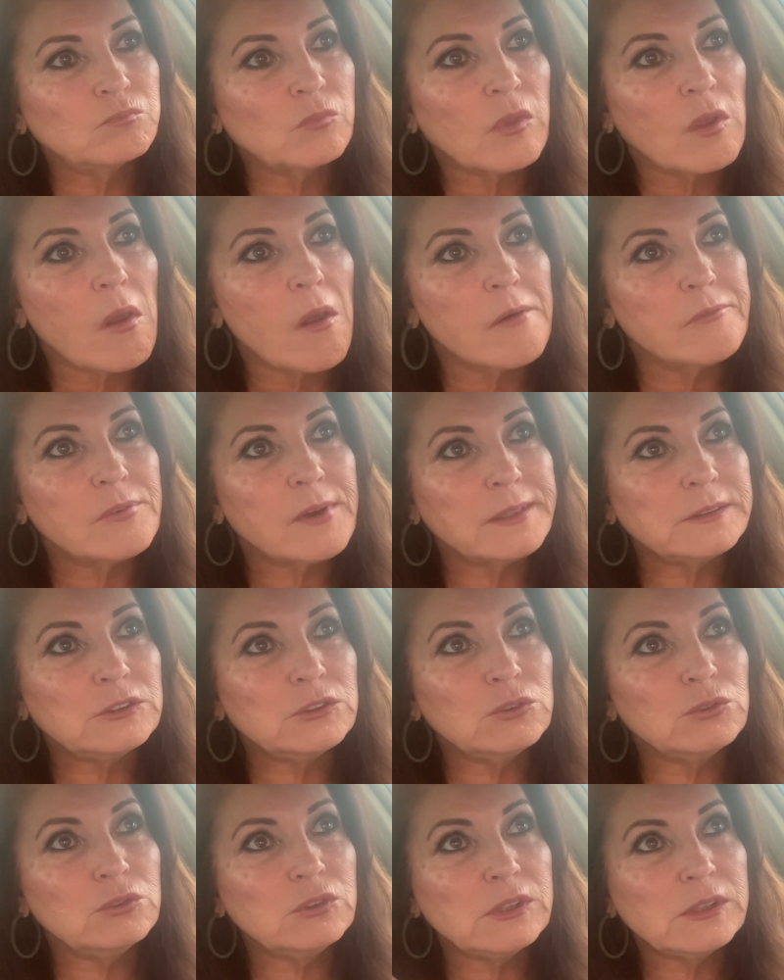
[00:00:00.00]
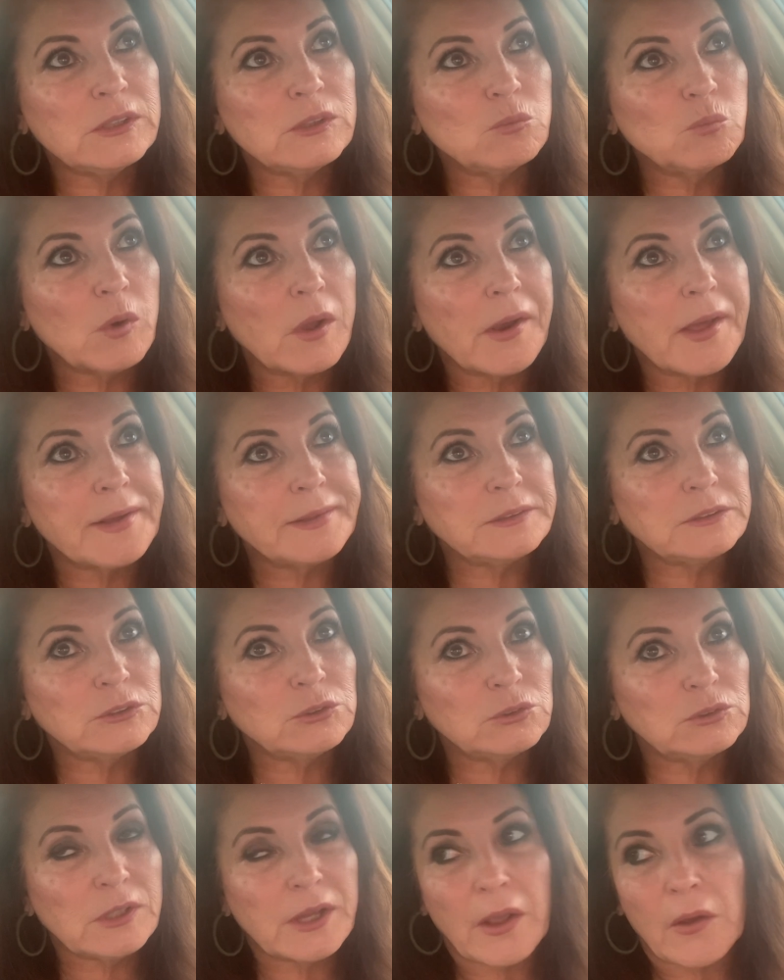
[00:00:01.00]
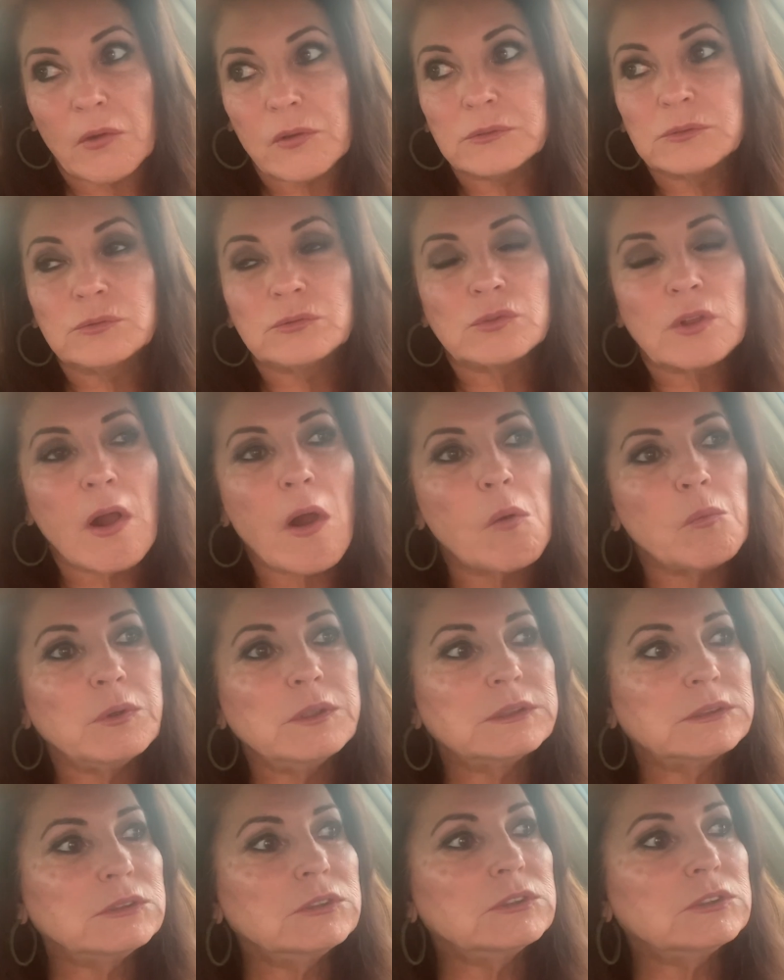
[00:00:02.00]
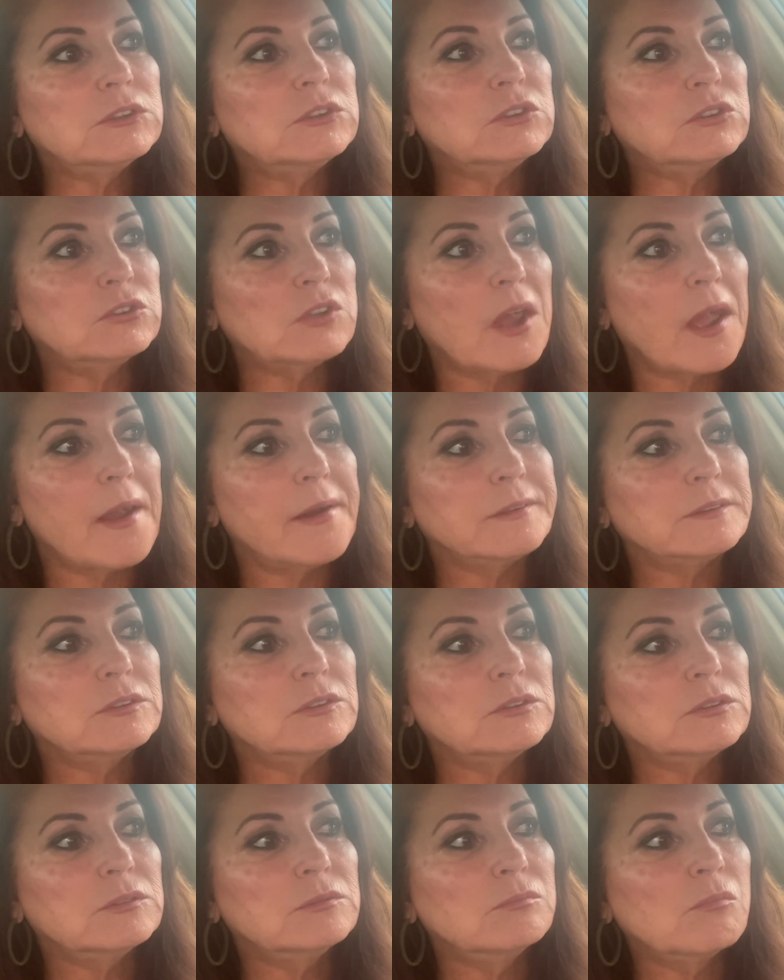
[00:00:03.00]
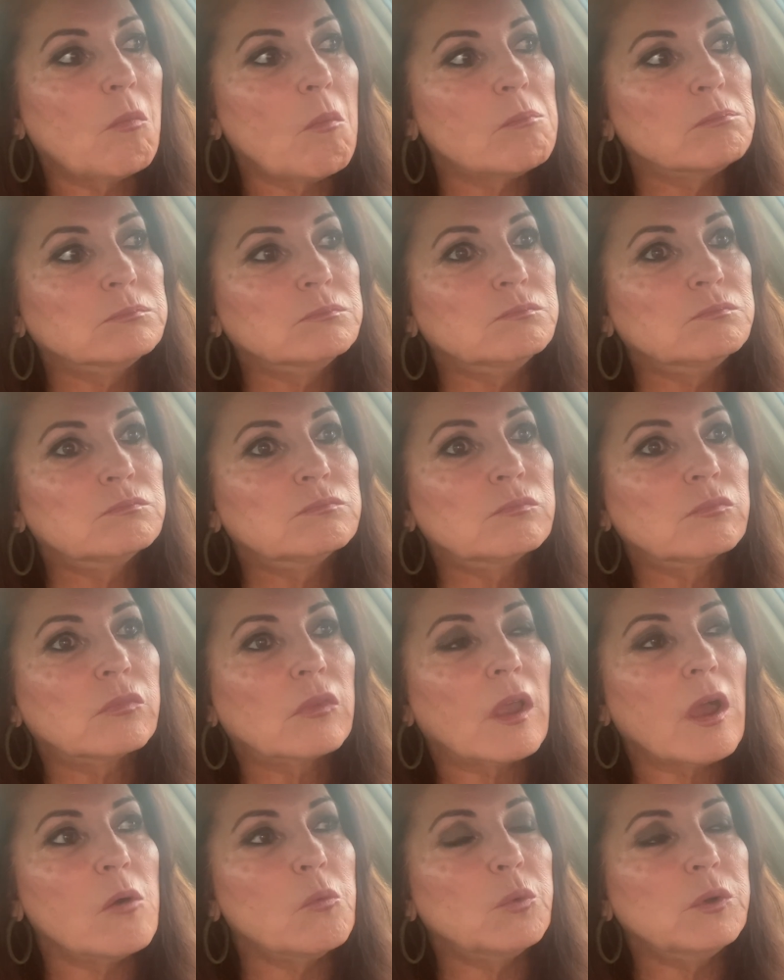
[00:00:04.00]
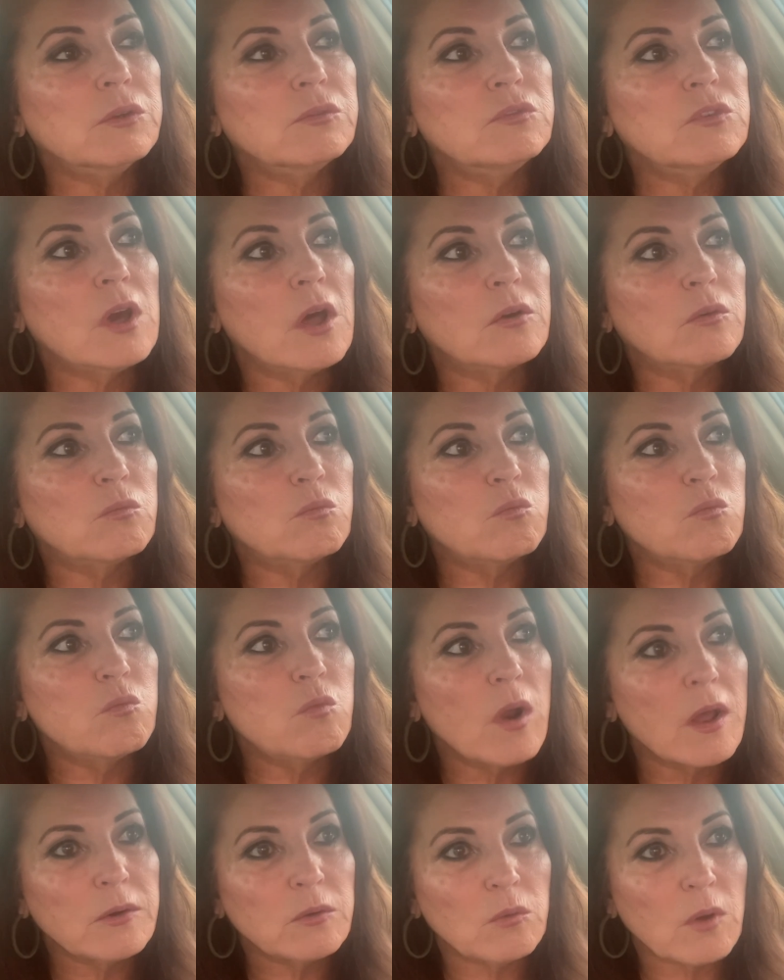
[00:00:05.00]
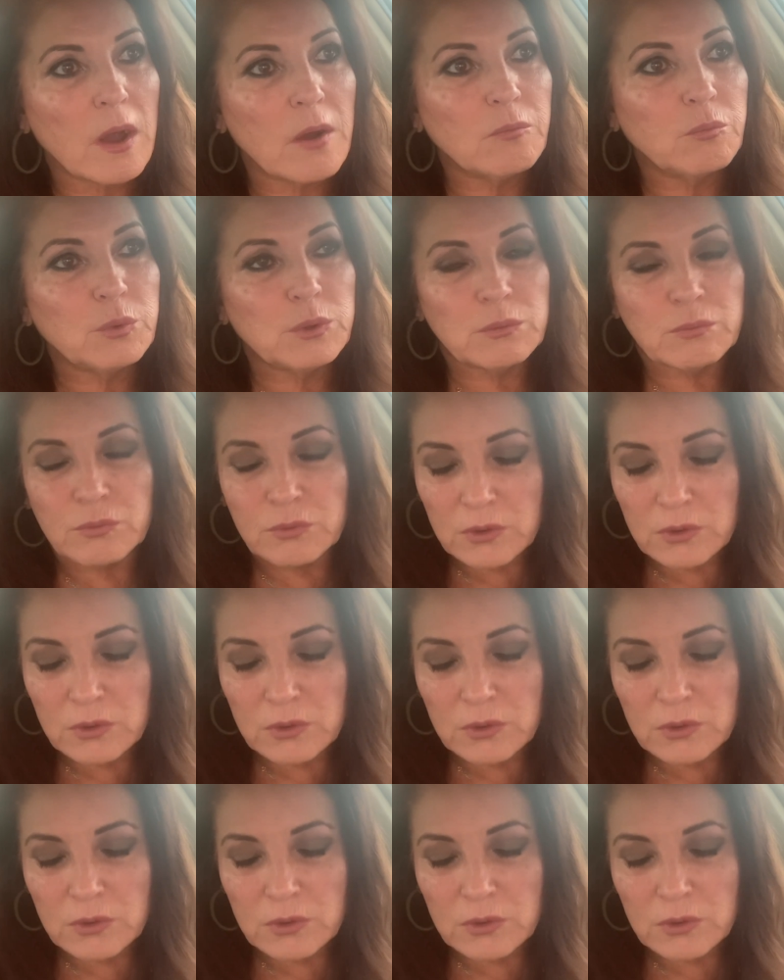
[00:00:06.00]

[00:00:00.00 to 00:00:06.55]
If I knew then what I know now, I would have kicked his ass. I would have not have run. I would have